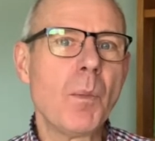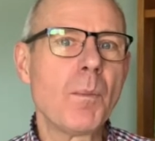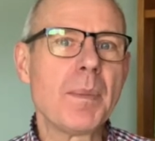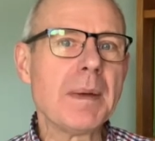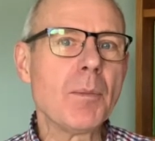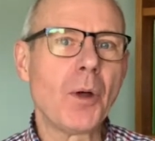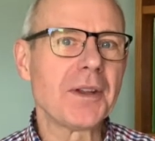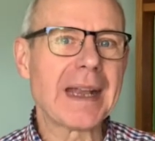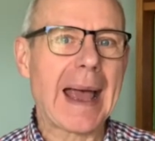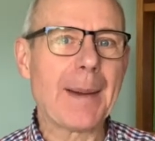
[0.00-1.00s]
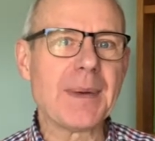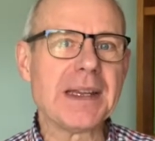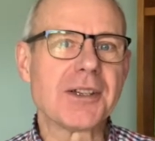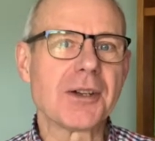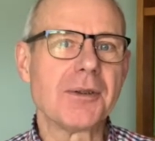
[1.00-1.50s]
be more than happy
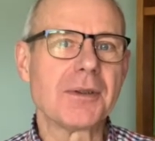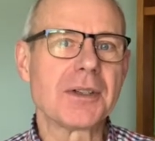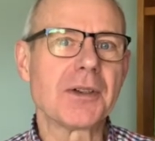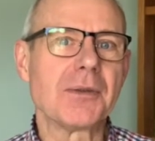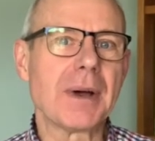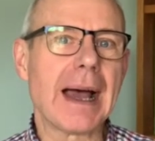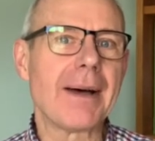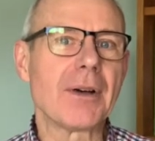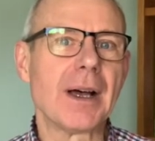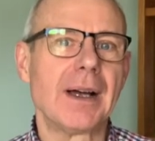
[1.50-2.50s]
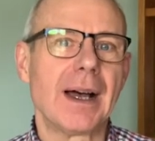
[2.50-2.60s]
to have a